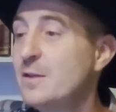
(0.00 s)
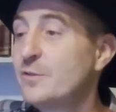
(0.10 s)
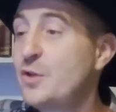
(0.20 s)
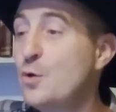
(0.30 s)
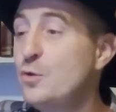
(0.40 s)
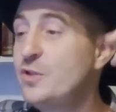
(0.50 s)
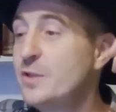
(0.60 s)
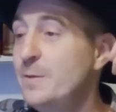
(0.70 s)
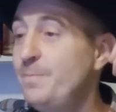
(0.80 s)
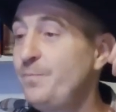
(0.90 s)

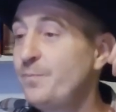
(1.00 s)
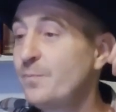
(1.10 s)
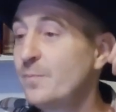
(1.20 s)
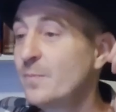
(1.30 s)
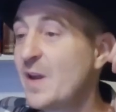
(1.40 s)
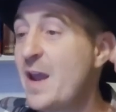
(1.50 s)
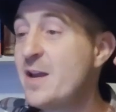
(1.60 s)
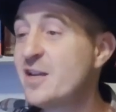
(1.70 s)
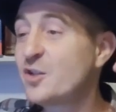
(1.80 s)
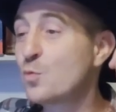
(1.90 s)
Zeus and
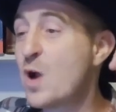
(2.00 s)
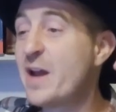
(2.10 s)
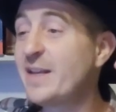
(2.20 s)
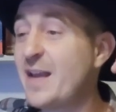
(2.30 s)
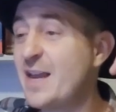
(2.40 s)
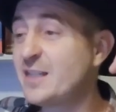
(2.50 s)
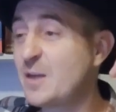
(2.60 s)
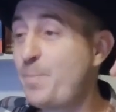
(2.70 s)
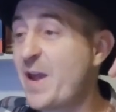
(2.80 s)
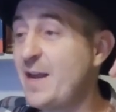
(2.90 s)
his erotic
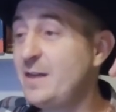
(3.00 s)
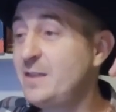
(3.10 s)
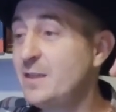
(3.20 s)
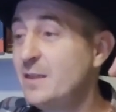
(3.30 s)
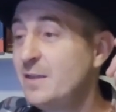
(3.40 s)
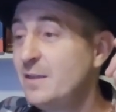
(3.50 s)
escapades,